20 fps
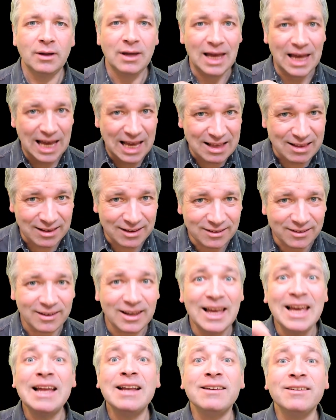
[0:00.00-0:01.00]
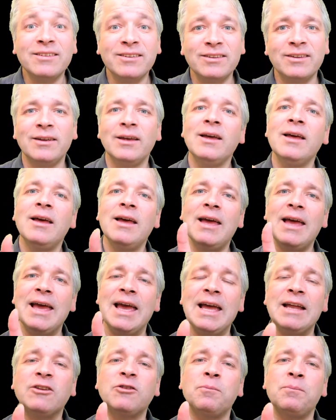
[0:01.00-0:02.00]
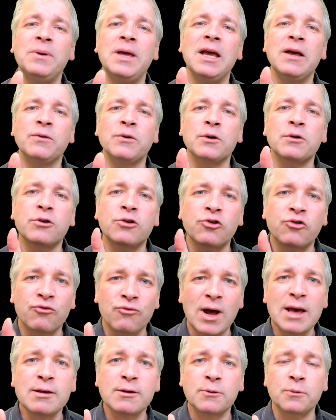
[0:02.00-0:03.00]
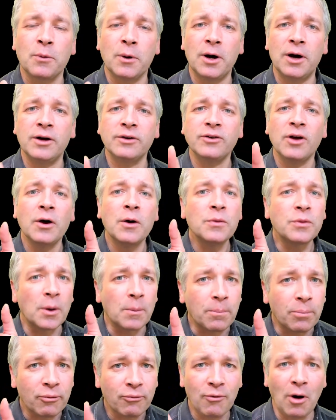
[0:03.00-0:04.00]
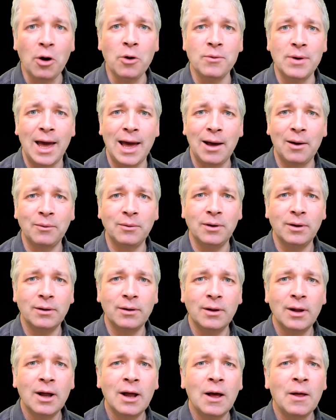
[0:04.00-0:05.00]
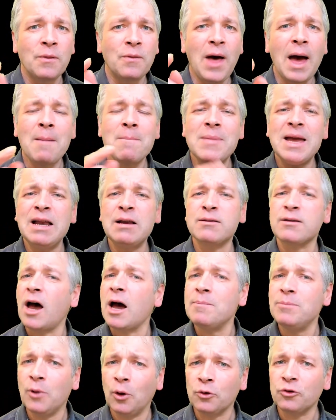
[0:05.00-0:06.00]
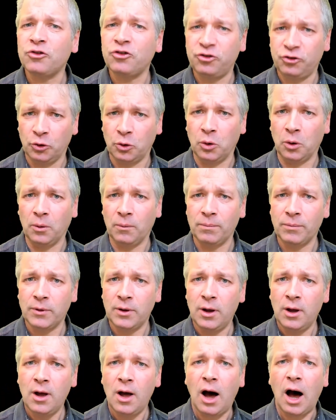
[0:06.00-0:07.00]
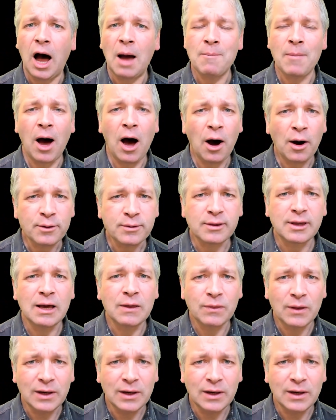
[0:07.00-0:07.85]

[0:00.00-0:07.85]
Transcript: Isn't it? It being the stressed word, the pronoun, that means I'm not sure. I'm asking the